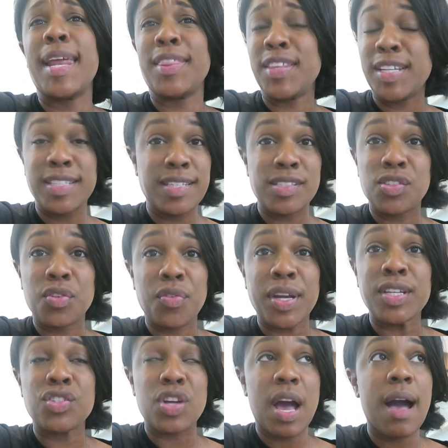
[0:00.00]
and I think it does a
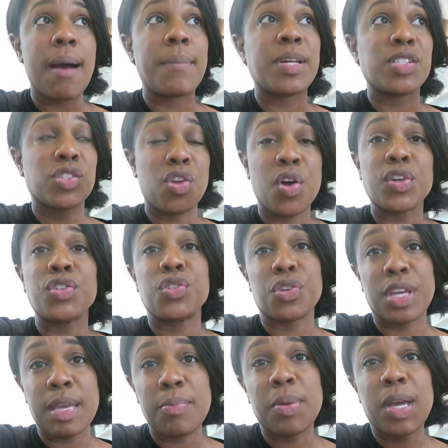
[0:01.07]
great job as long as
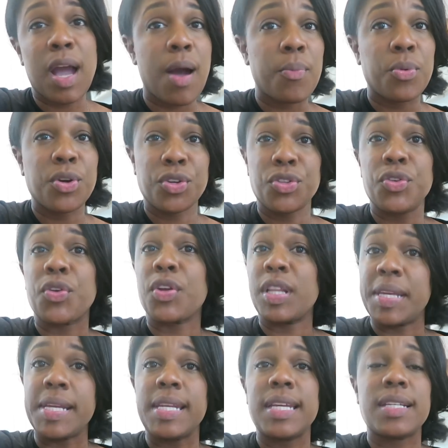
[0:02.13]
you're keeping up with your
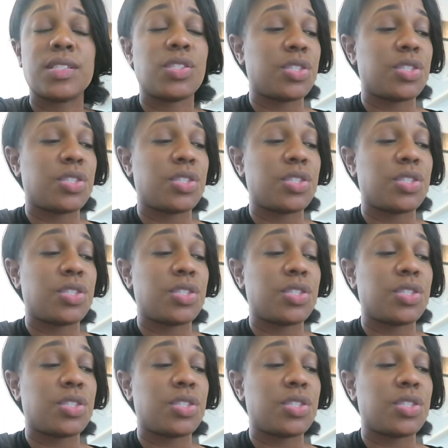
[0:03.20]
cleaning.